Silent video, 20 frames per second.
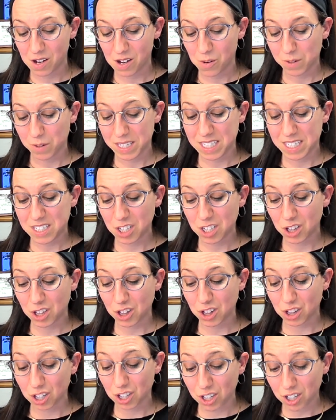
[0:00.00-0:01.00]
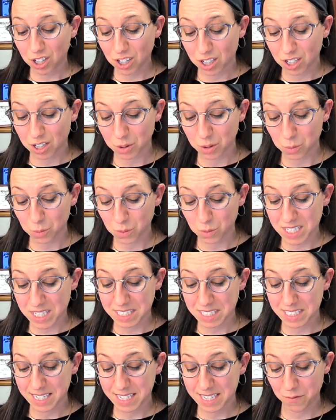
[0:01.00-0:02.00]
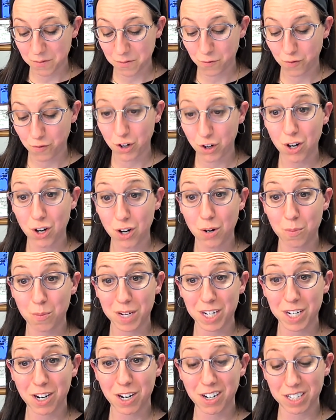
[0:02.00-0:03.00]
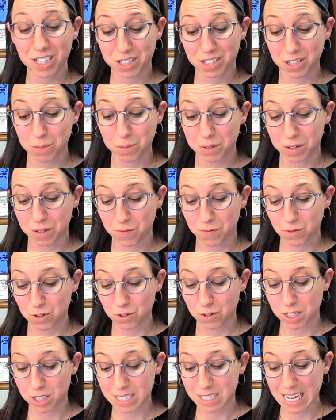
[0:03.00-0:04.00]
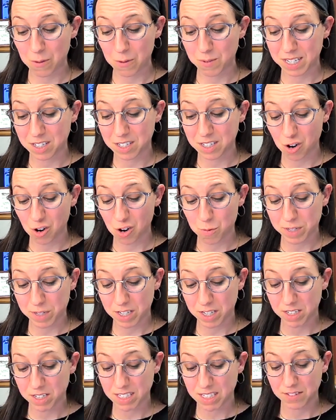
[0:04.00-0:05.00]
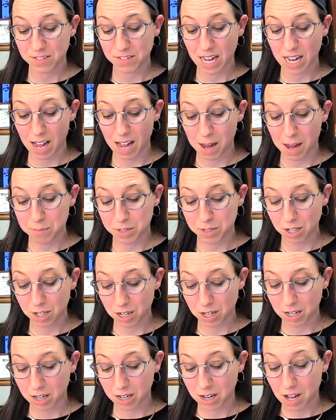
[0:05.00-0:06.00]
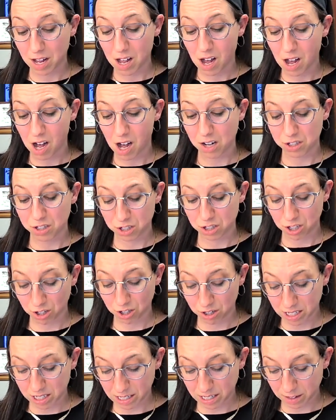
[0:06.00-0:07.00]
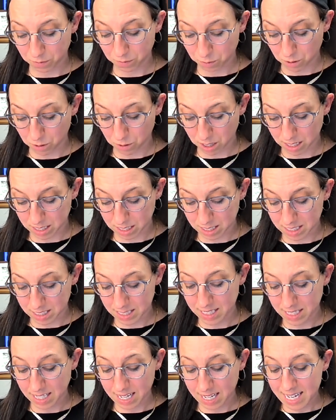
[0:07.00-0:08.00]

we need to learn when to stand firm in our interpretive rules and when to open ourselves up to alternative ones.